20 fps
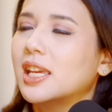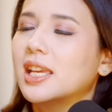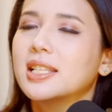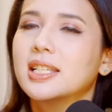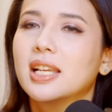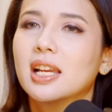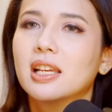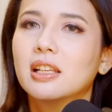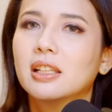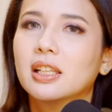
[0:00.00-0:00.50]
it's
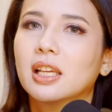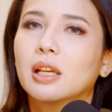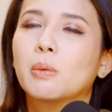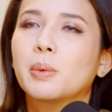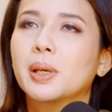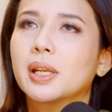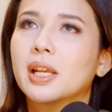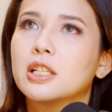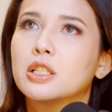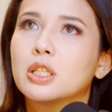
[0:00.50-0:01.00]
kind of like
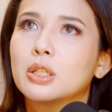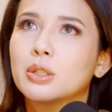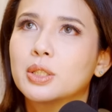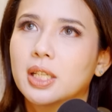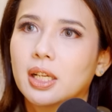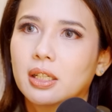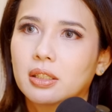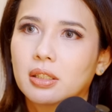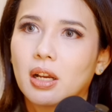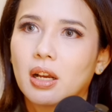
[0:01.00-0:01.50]
when I do
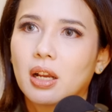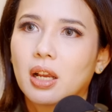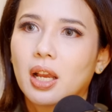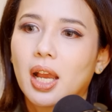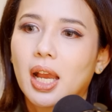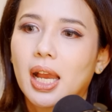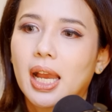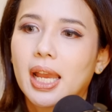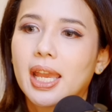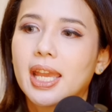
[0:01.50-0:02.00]
TikTok.
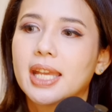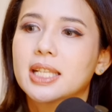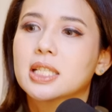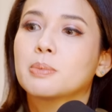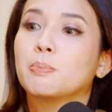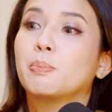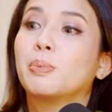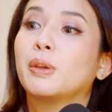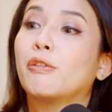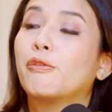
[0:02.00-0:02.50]
It's
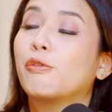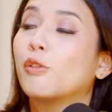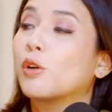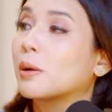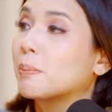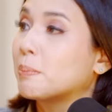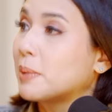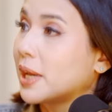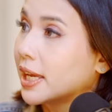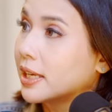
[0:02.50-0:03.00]

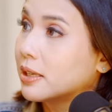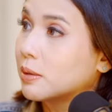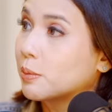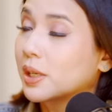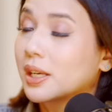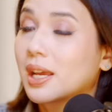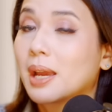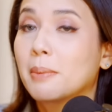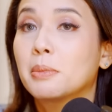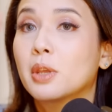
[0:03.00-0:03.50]
before bed
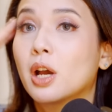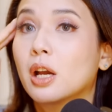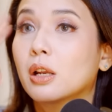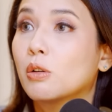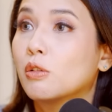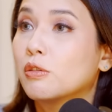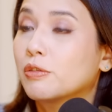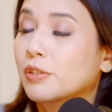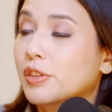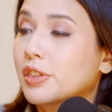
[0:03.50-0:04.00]
when I'm not
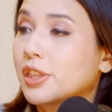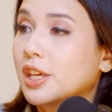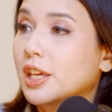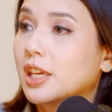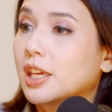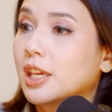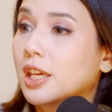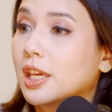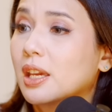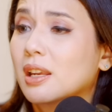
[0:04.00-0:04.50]

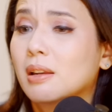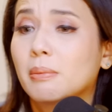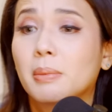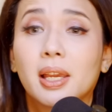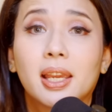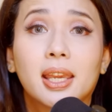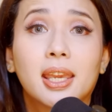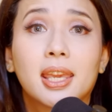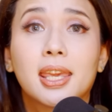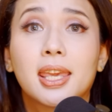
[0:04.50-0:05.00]
overthinking. And I'm
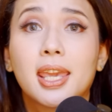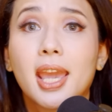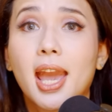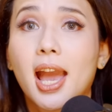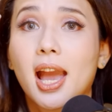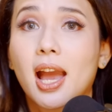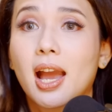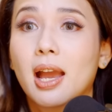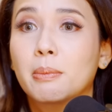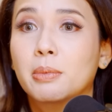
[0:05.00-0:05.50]
like,
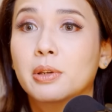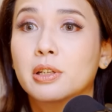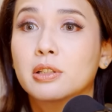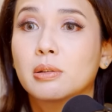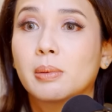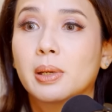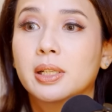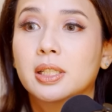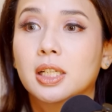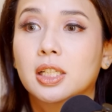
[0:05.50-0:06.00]
I'm going to
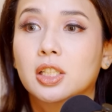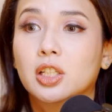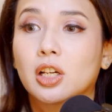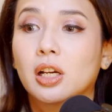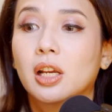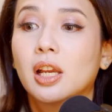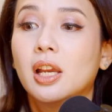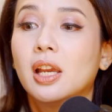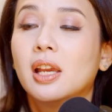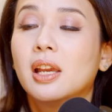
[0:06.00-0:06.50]
do my
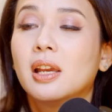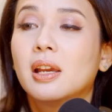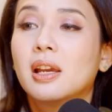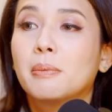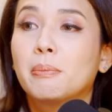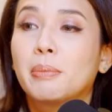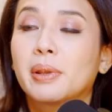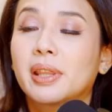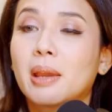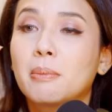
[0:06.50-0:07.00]
TikTok.
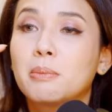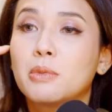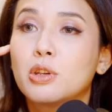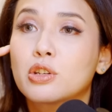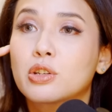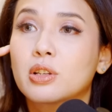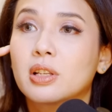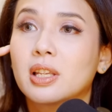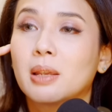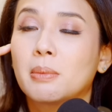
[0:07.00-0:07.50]
But I'm
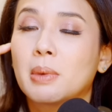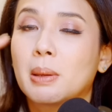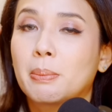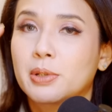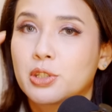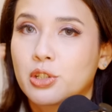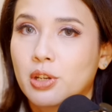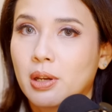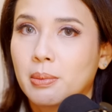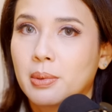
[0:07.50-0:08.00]
usually in my
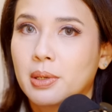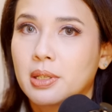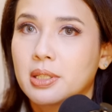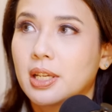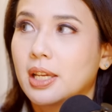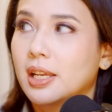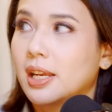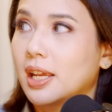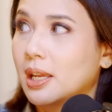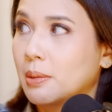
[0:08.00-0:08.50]
pajamas
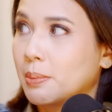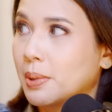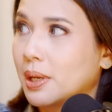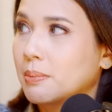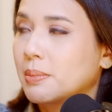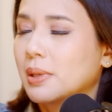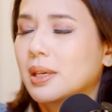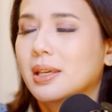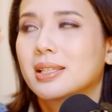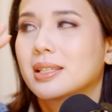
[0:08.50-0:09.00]
and
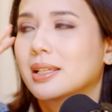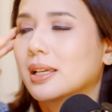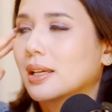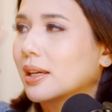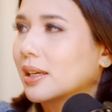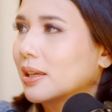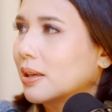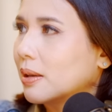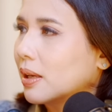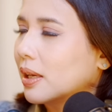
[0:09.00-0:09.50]
headband because
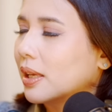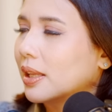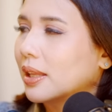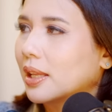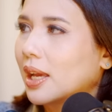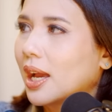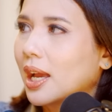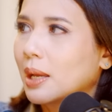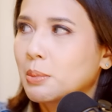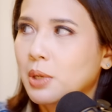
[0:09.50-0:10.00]

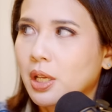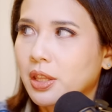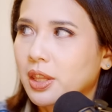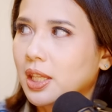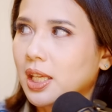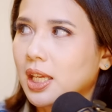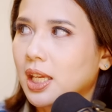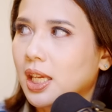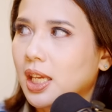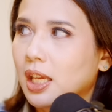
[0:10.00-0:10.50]
I'm not
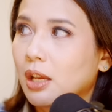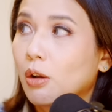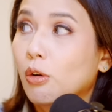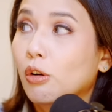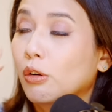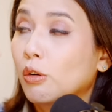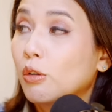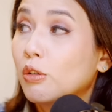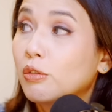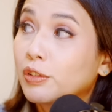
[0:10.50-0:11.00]
thinking
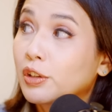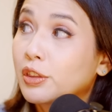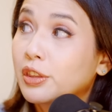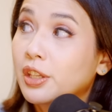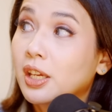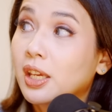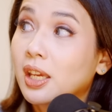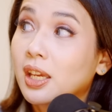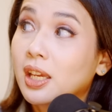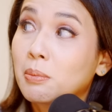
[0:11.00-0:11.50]
or
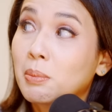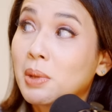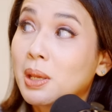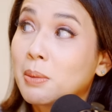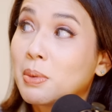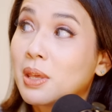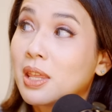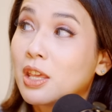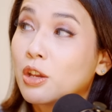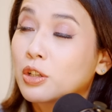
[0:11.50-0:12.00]
overthinking. And
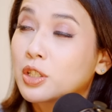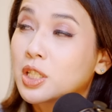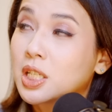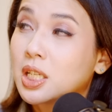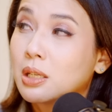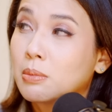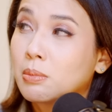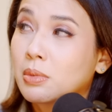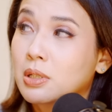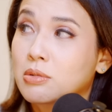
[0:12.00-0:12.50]
maybe your
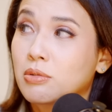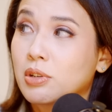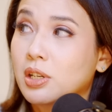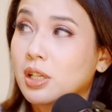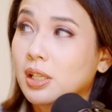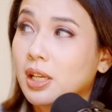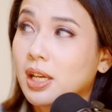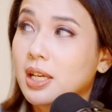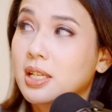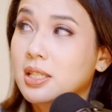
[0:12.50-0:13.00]
team has
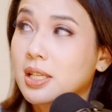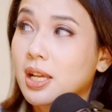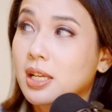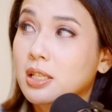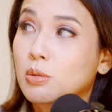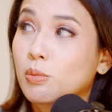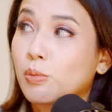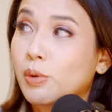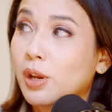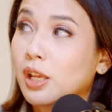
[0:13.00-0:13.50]
realized
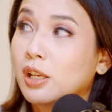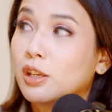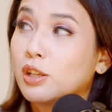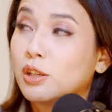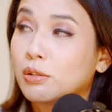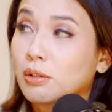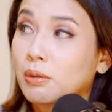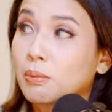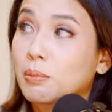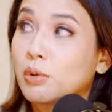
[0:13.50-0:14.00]
that's when
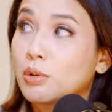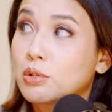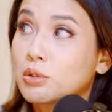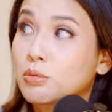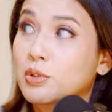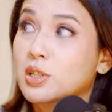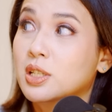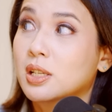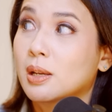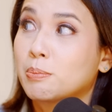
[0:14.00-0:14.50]
you are most
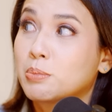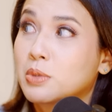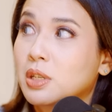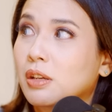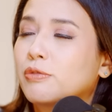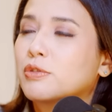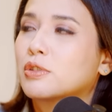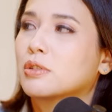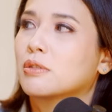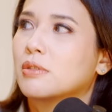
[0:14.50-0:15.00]

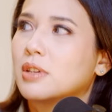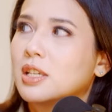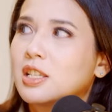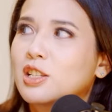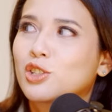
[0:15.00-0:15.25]
receptive to these